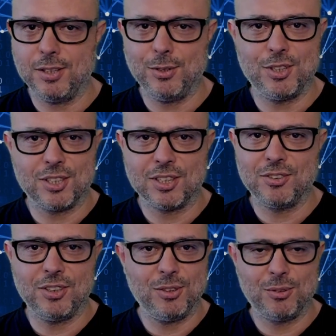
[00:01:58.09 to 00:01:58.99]
and you just
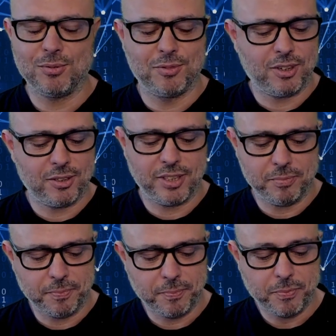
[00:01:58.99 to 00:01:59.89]
continue to follow
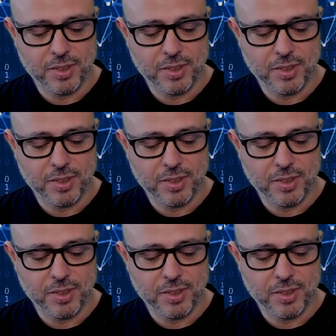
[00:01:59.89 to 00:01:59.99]
them.